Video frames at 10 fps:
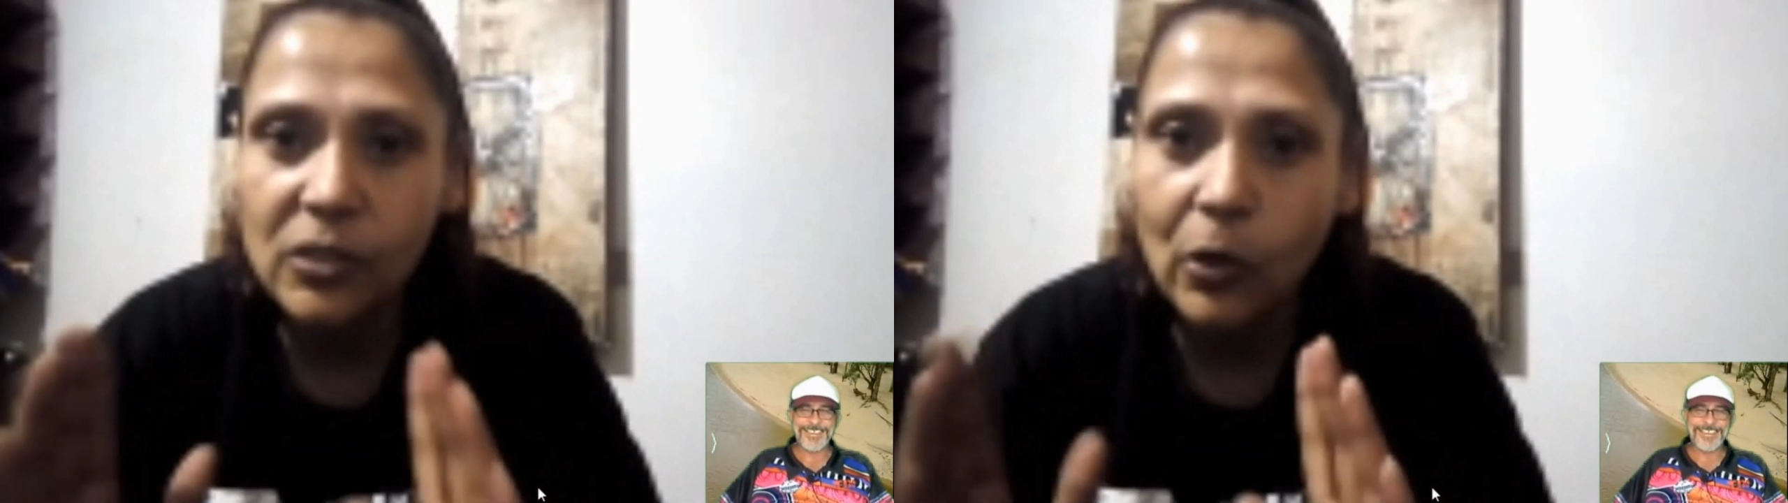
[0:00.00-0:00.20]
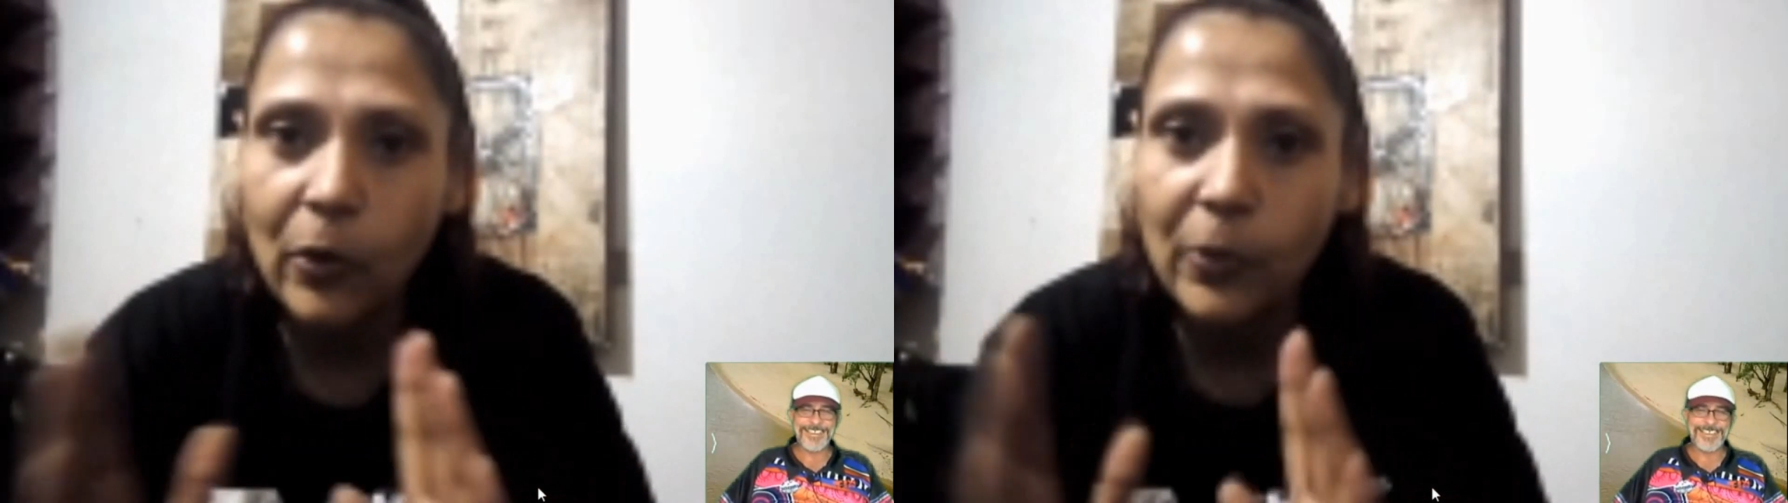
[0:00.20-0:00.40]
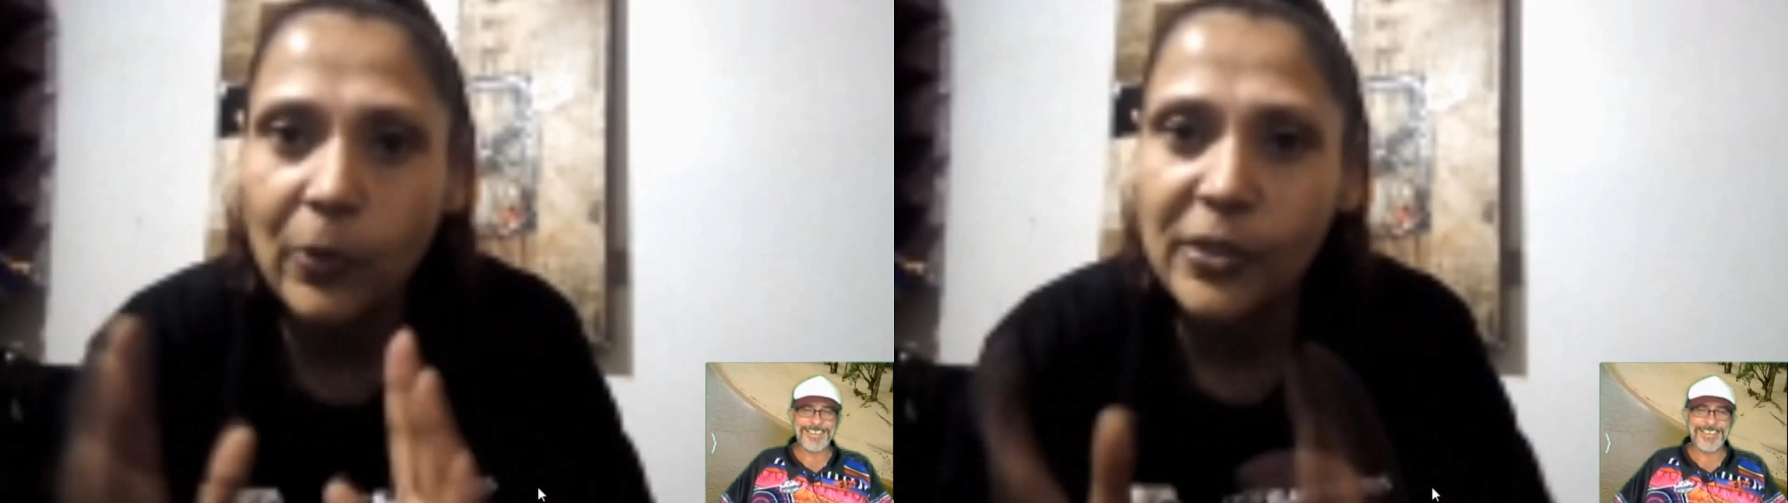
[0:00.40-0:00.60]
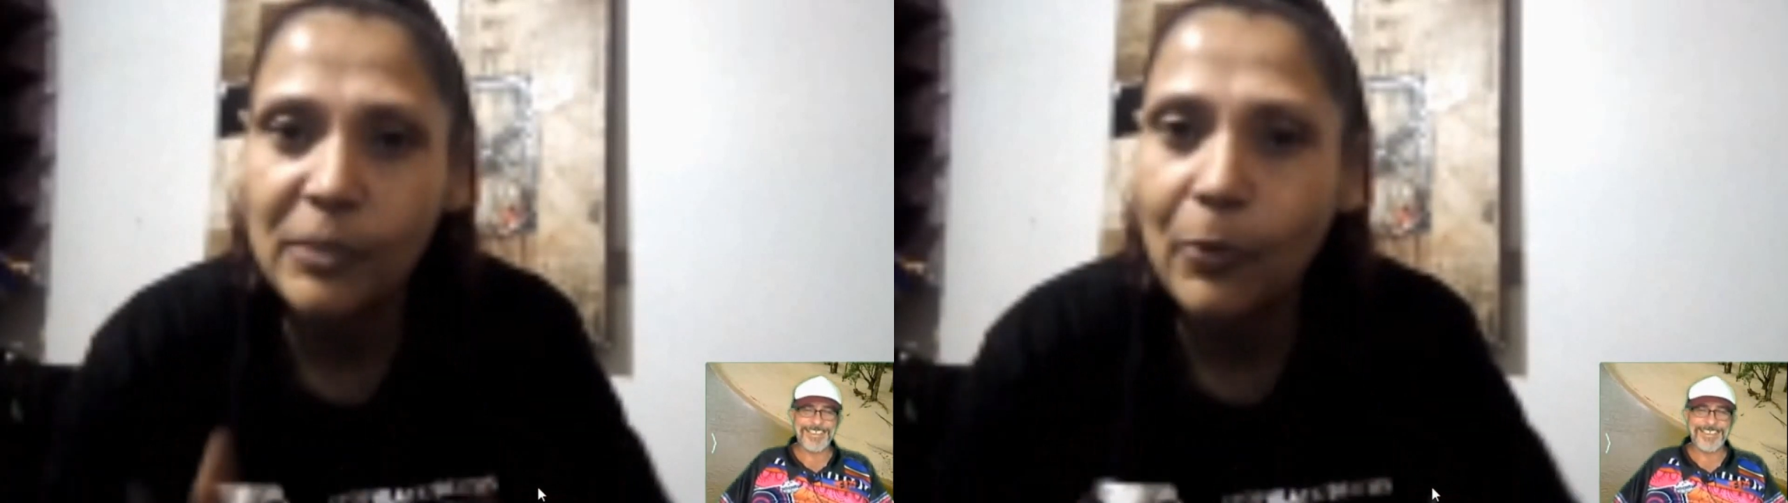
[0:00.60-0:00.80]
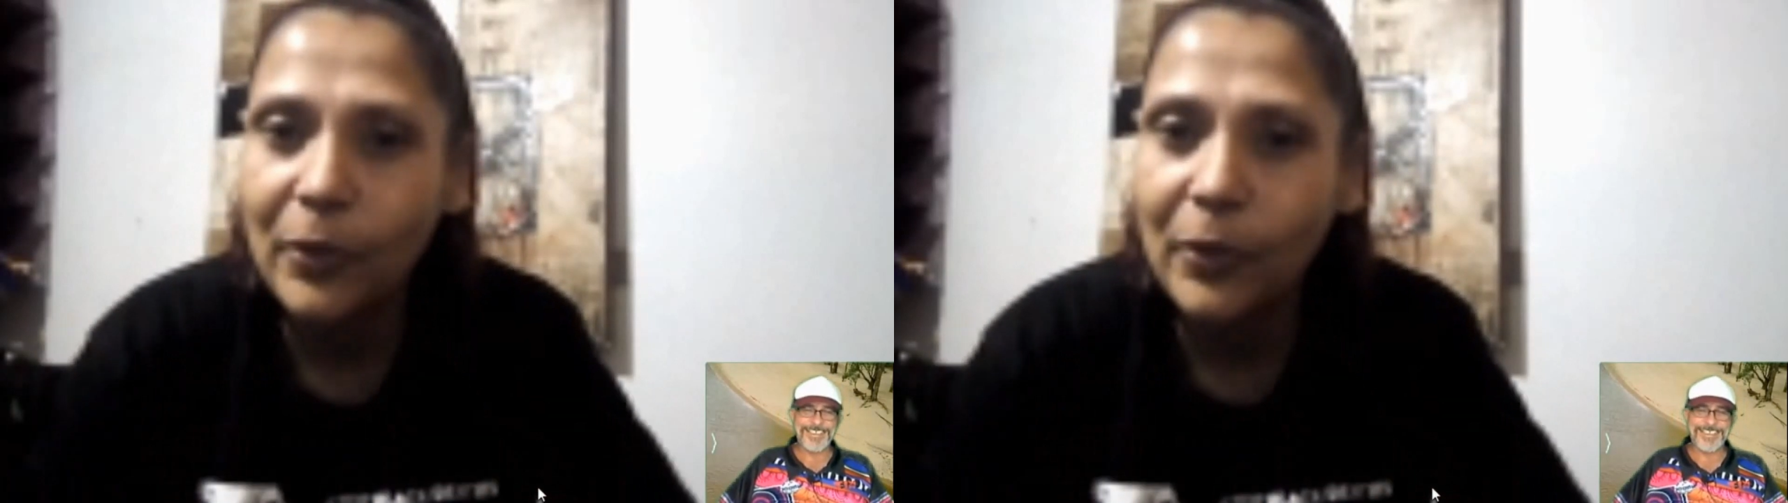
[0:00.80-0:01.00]
all were
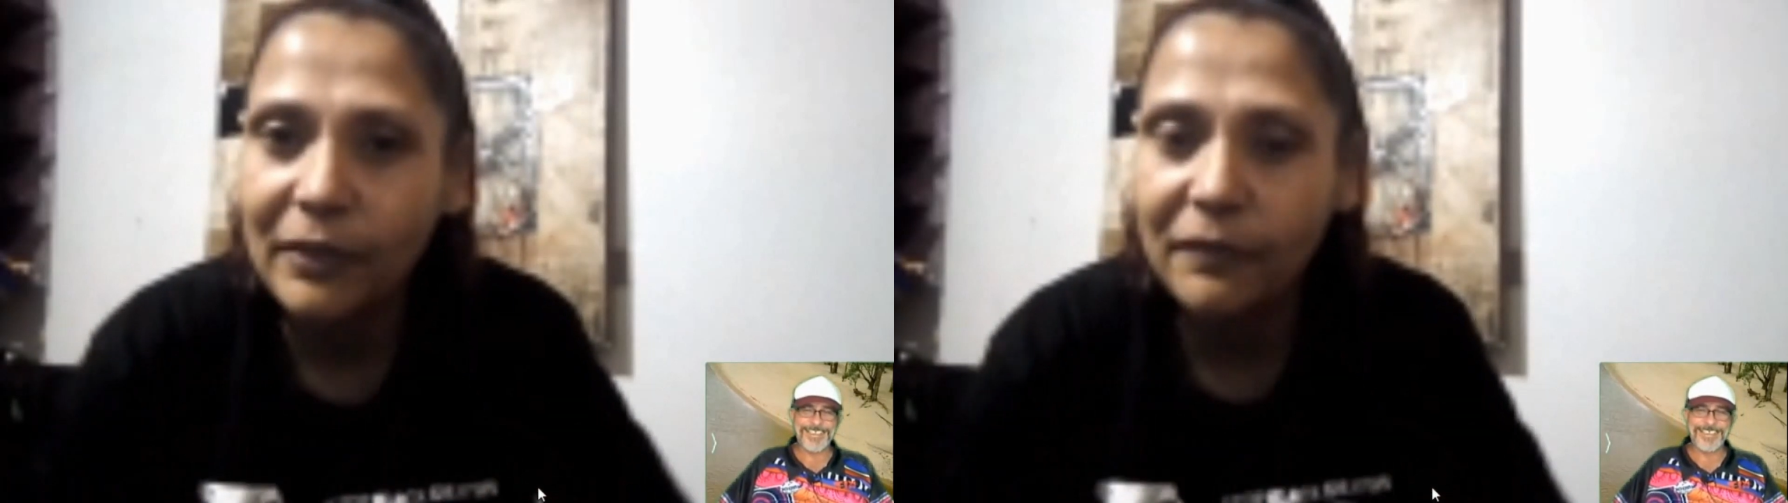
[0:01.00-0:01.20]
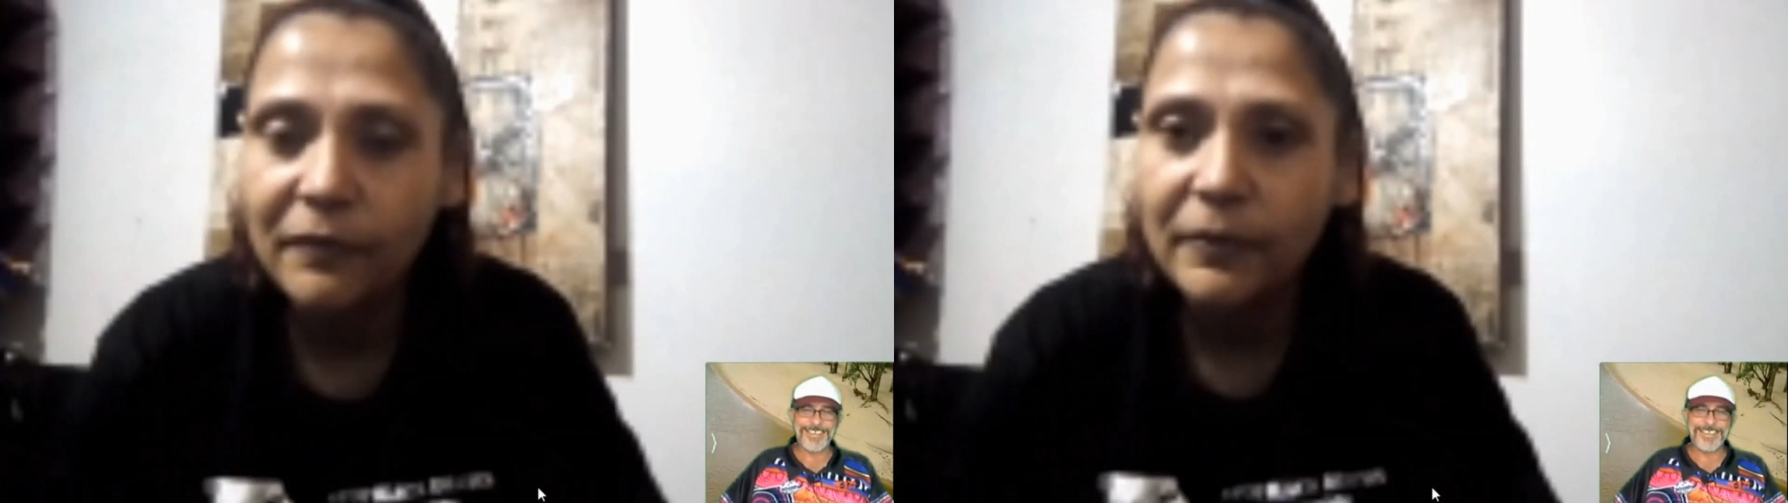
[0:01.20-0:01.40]
supportive. You